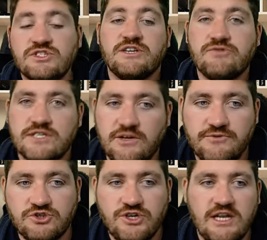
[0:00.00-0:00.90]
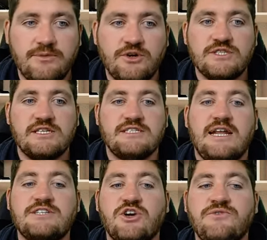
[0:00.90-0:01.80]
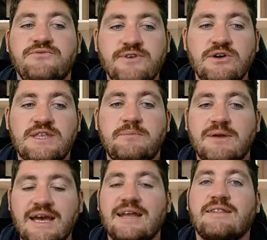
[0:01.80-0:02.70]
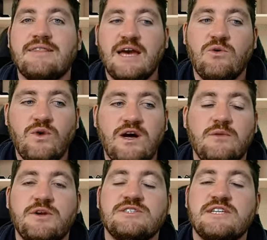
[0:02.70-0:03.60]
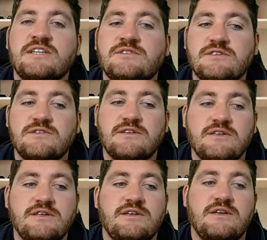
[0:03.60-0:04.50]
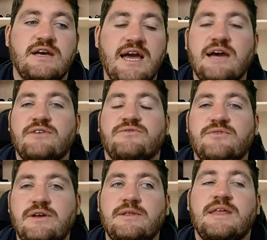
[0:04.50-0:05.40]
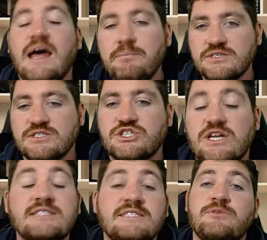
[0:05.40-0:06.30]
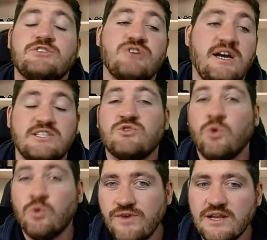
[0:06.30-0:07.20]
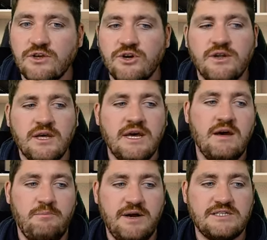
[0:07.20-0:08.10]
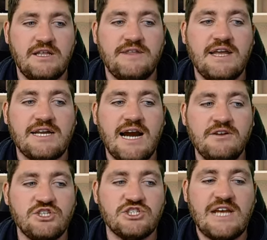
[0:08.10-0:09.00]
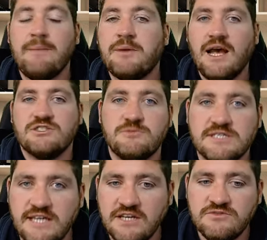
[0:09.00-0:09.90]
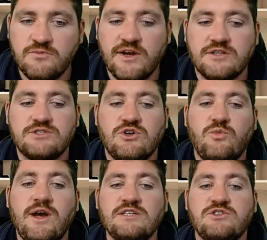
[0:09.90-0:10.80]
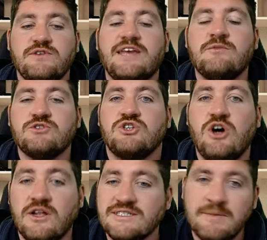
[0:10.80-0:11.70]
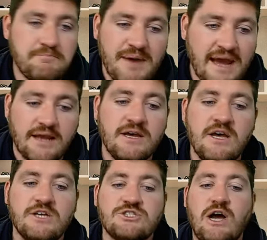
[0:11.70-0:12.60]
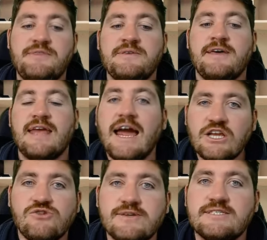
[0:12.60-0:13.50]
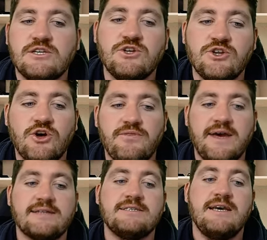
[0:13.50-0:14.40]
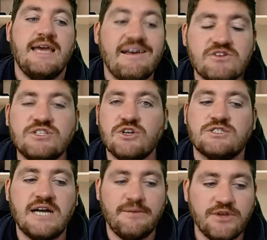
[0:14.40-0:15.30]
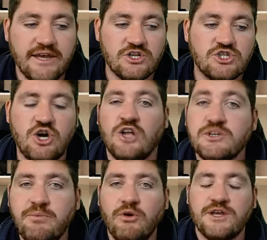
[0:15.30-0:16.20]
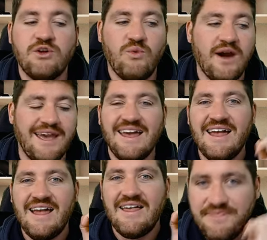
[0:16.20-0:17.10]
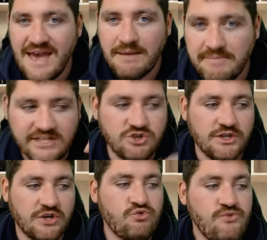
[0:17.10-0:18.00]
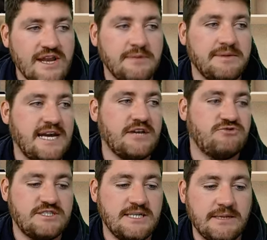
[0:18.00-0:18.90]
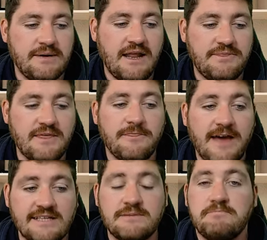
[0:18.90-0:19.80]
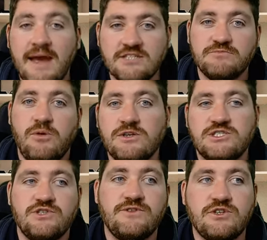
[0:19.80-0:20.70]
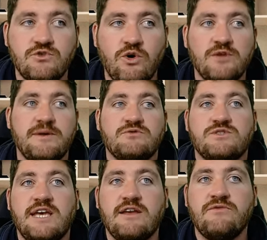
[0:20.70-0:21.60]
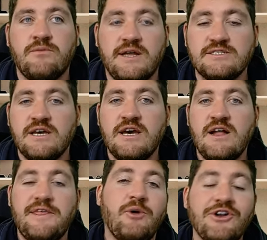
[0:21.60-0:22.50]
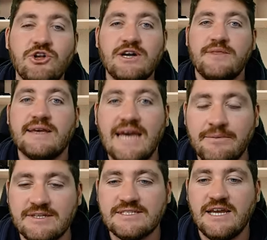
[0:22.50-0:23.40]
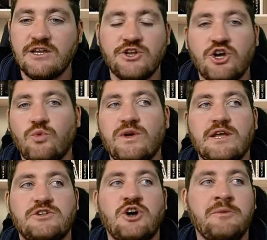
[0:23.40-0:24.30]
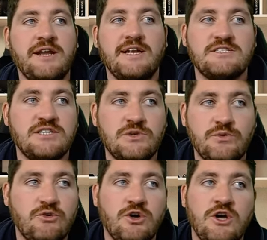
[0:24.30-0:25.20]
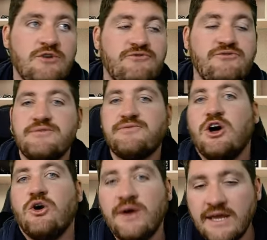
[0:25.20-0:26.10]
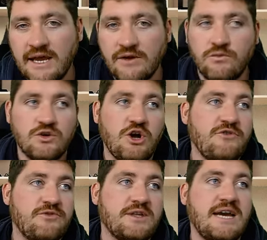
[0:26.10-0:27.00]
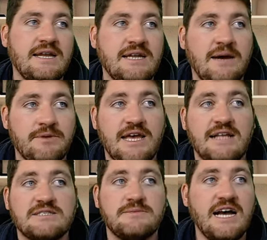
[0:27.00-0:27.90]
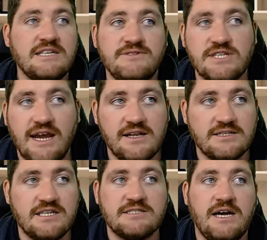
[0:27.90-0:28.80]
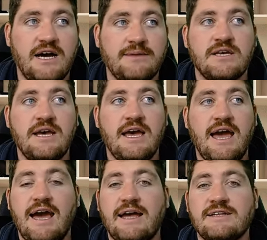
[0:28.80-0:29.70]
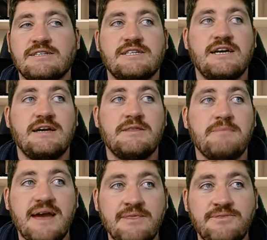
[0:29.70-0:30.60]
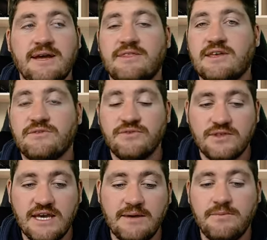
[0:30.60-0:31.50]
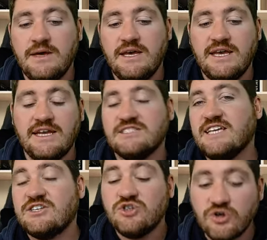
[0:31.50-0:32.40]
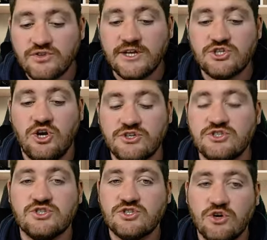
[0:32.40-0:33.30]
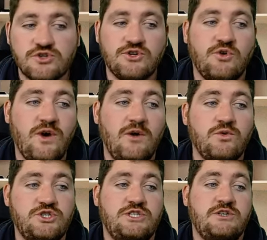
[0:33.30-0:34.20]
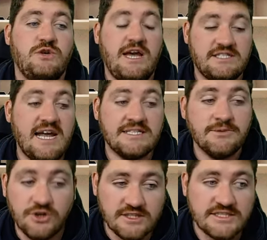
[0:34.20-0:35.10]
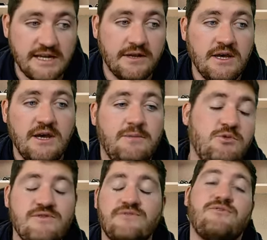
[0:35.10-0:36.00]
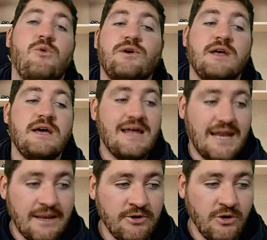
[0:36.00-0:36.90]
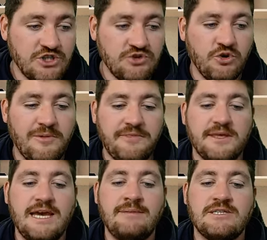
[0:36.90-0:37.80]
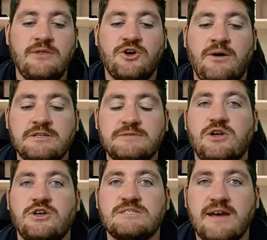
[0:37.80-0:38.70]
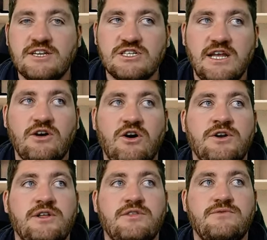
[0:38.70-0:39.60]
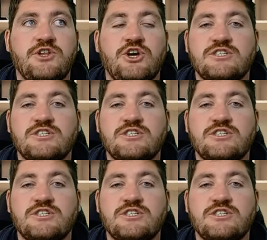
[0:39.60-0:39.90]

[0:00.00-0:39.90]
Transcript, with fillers: result for Australia because, as I said, I don't feel they played that well because they didn't have, they had possession, and some of the tries they scored were really good, but they kind of just capitalized the mistakes from Wales. So Wales could give them a chance, and then bang. So I think that accuracy, you know, that every single time you get a chance, you're putting it away, that makes you an incredibly dangerous team. And I think that's a massive positive that the Wallabies will take from that. They won't look at that game and say, you know, we dominated and we were free-flowing and we were over the gain line, but they had some nice physicality at times. And the main thing, I think, for them is they took their chances so well, which stands them in good stead moving forward. Let me know what you thought about the game down in the comments below. Smash a like on the video.